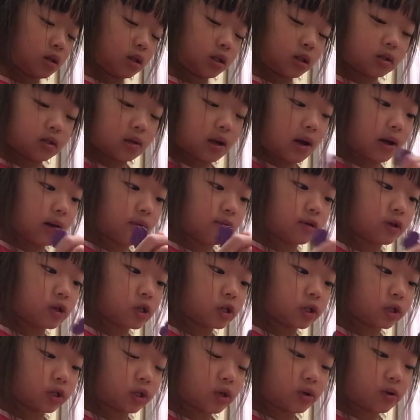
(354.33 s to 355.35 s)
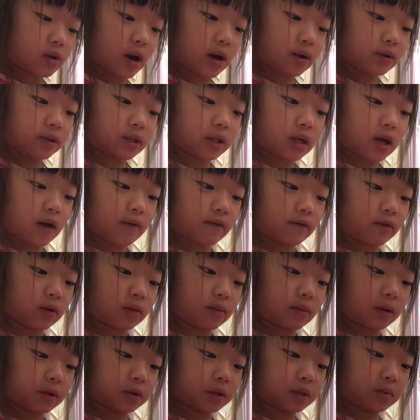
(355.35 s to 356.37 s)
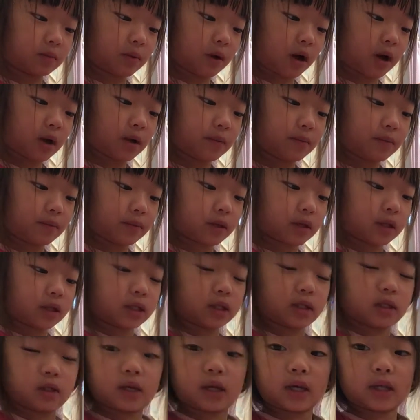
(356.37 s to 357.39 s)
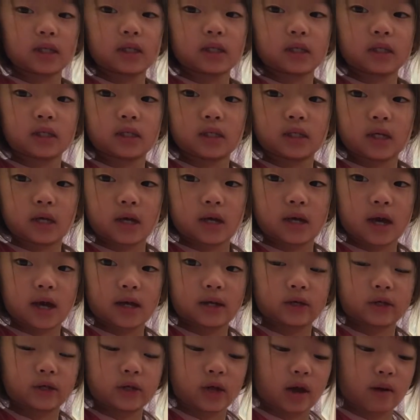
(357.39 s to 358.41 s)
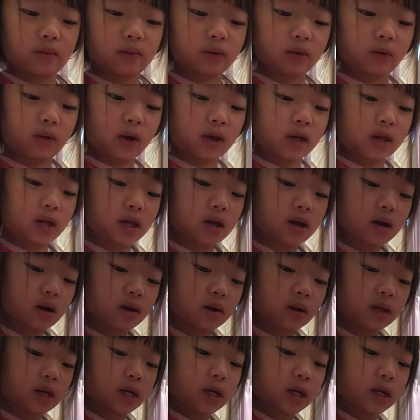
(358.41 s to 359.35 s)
So now I'm going to show you how to cover a bald spot. So you guys can see I actually have one right here.